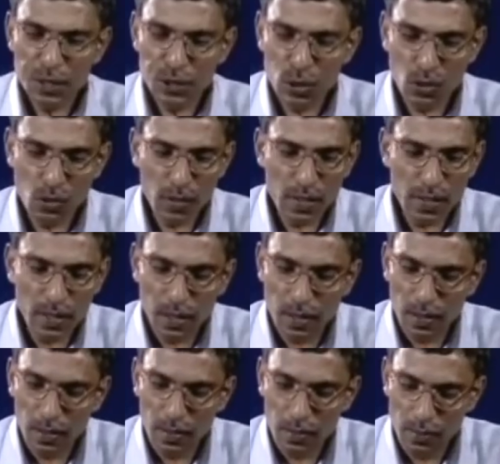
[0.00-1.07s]
me show one
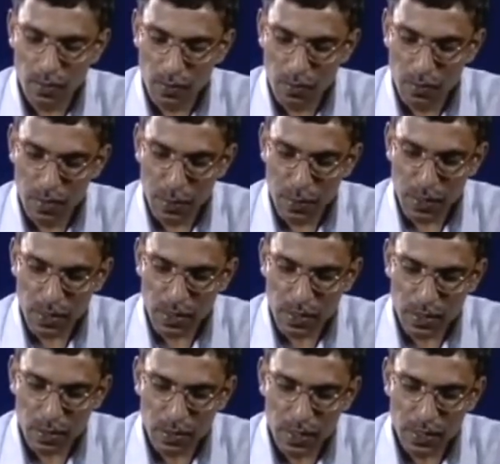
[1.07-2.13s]
typical
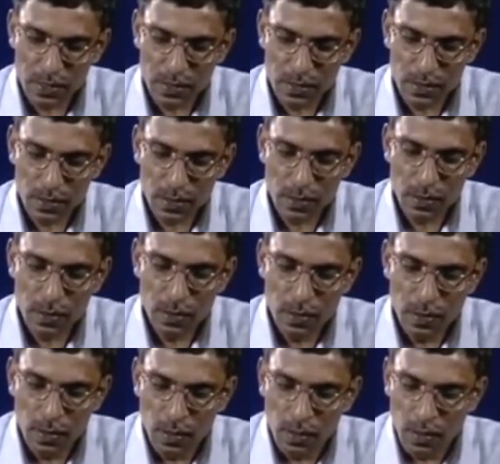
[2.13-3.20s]
residence air
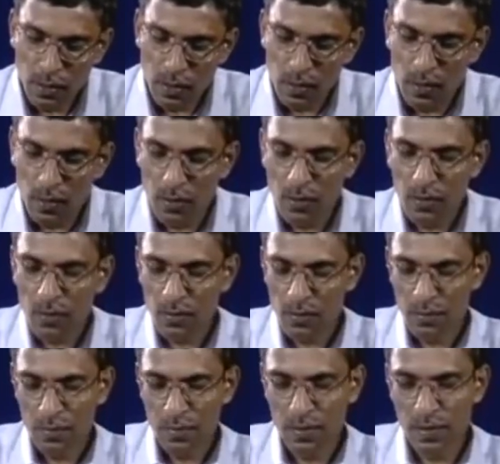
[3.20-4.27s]

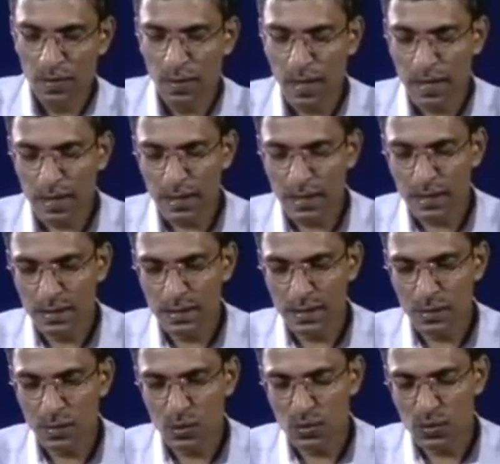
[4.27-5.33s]
conditioning
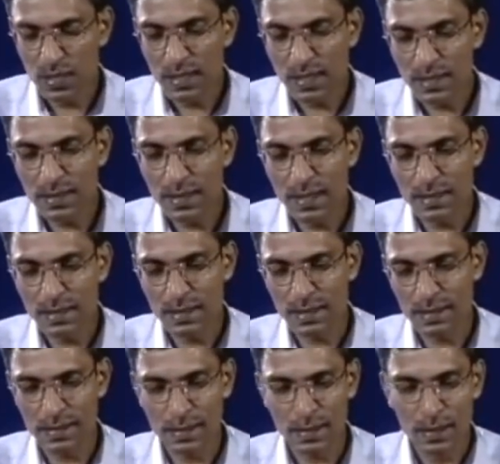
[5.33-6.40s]
system used in
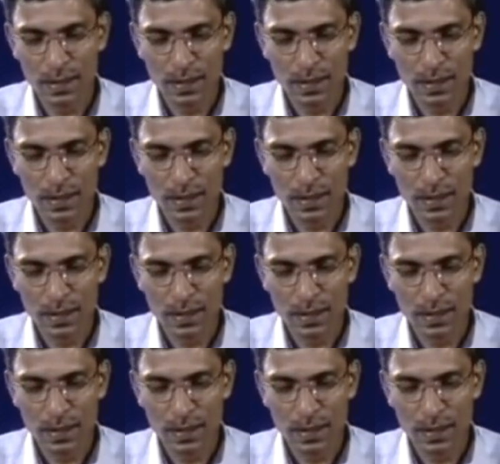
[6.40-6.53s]
residences.